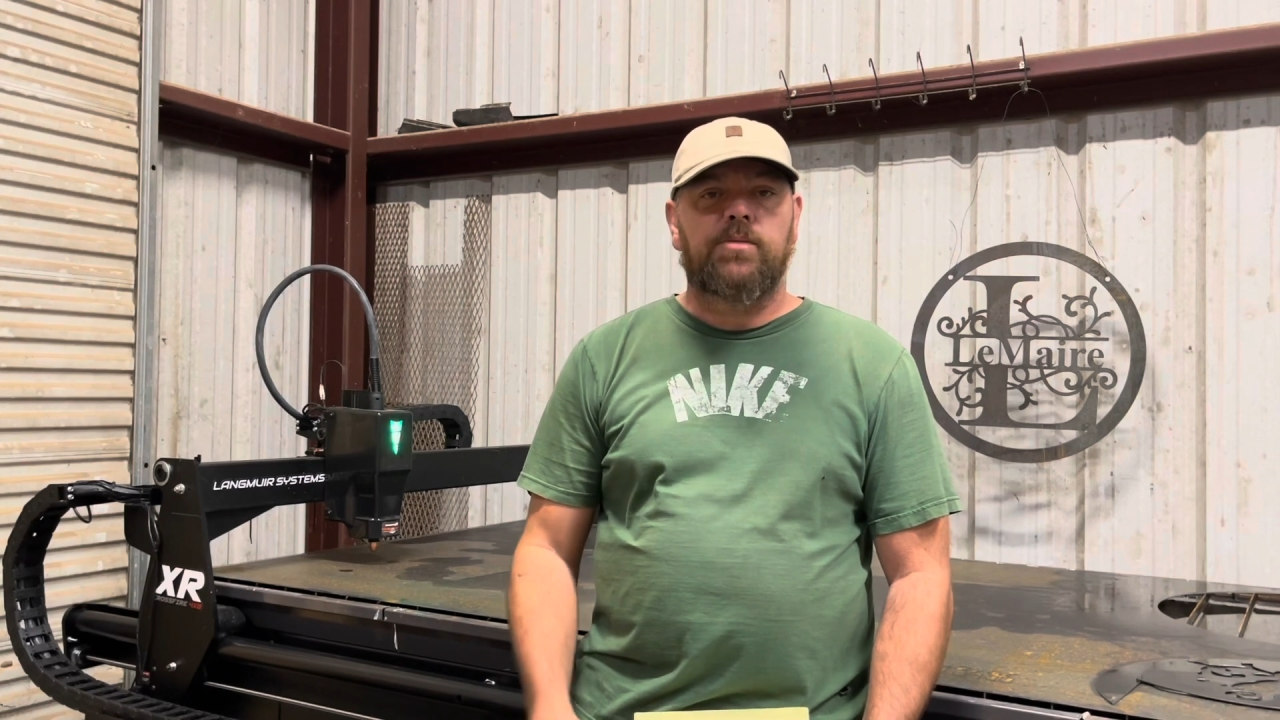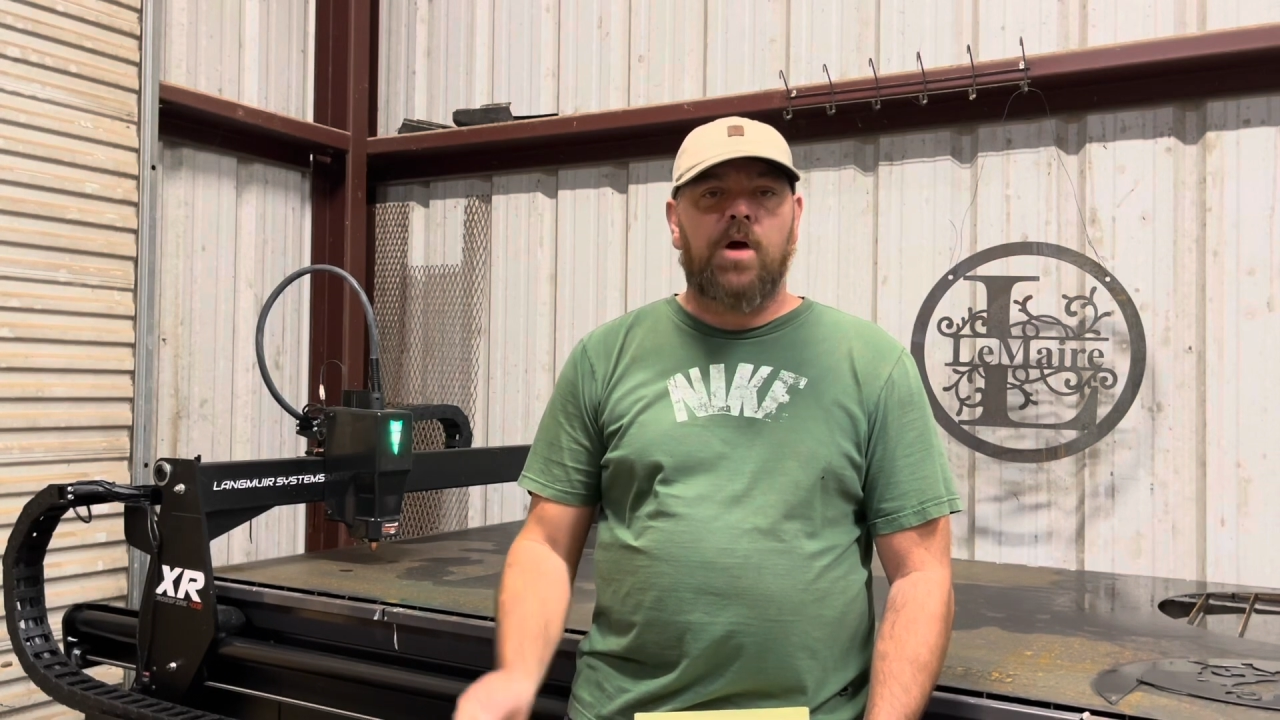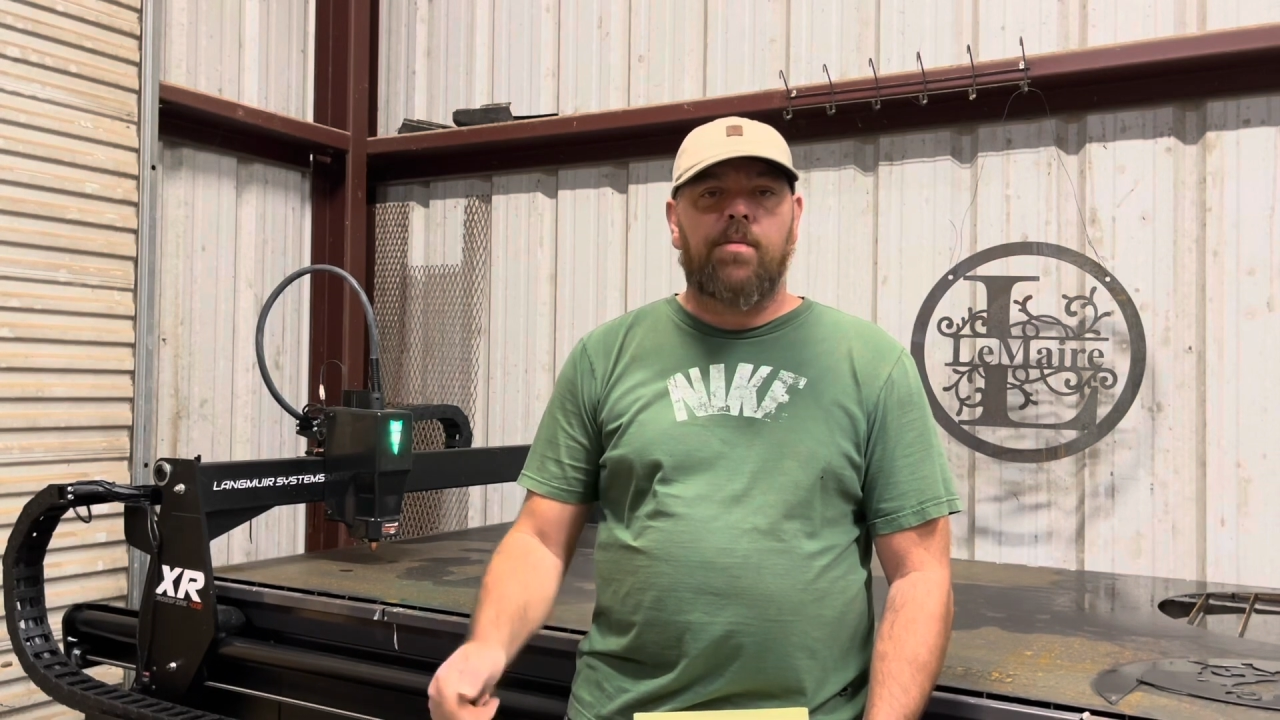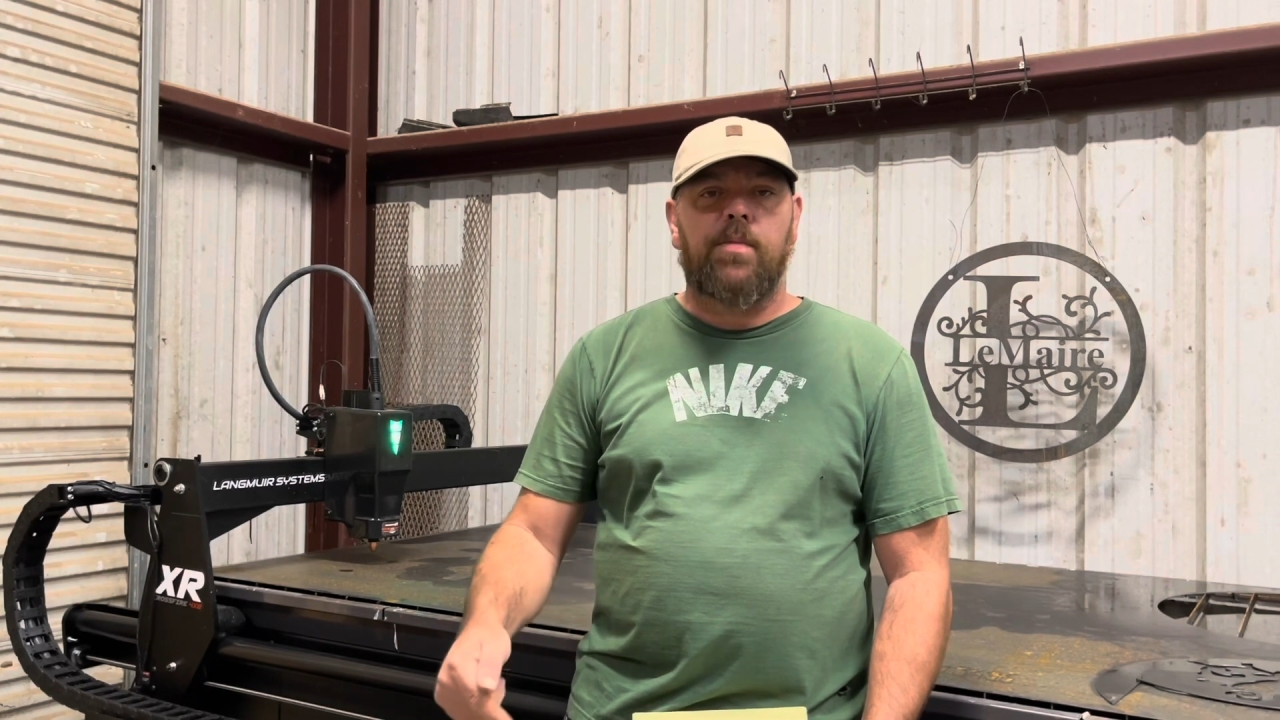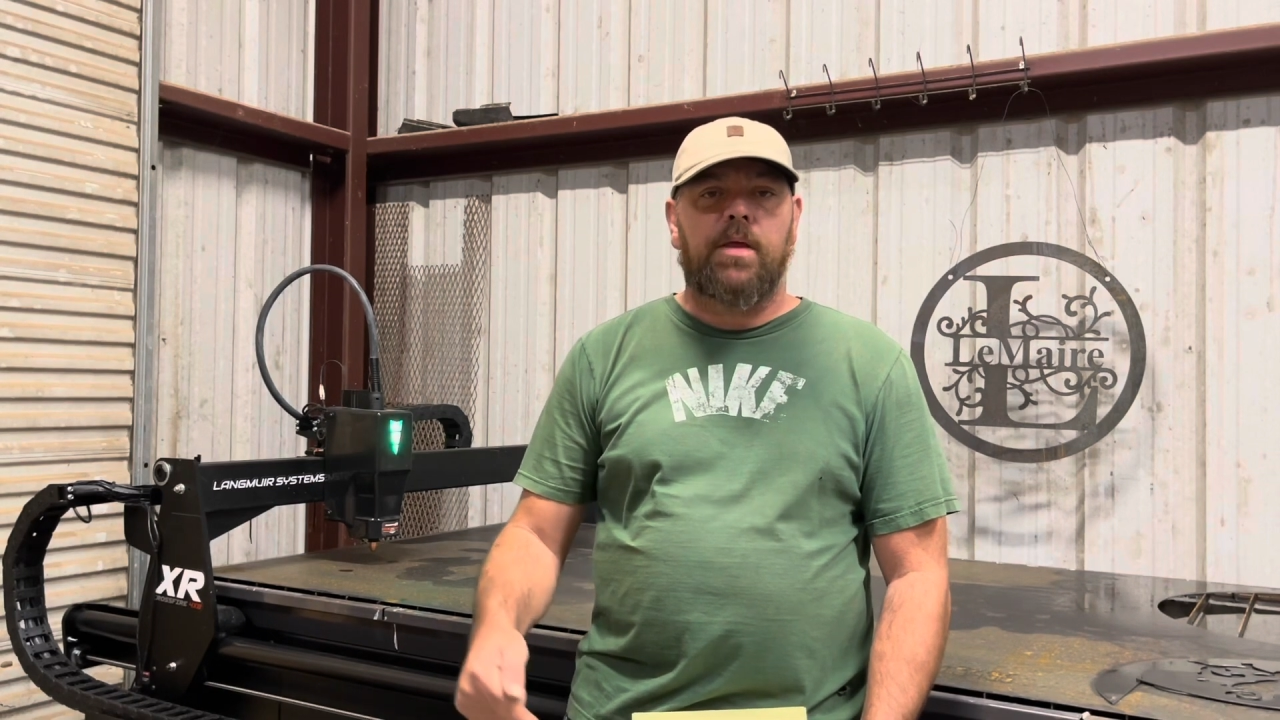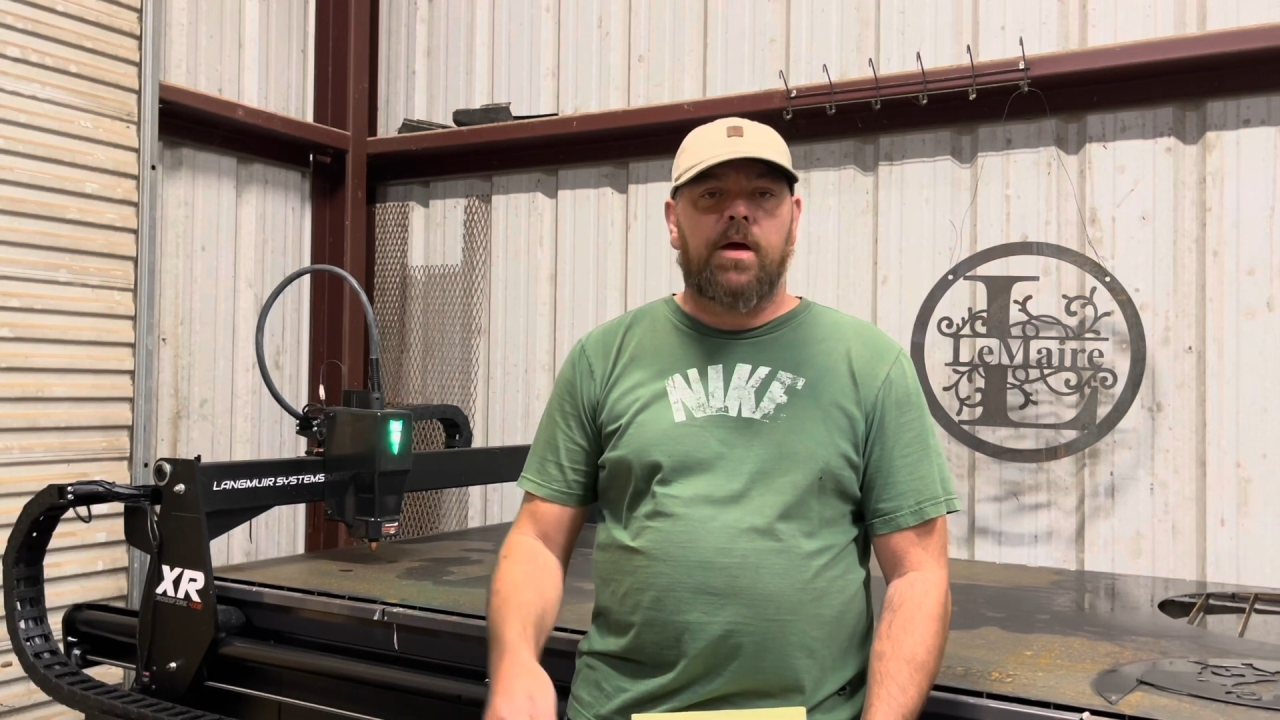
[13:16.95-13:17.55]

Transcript: drop them in the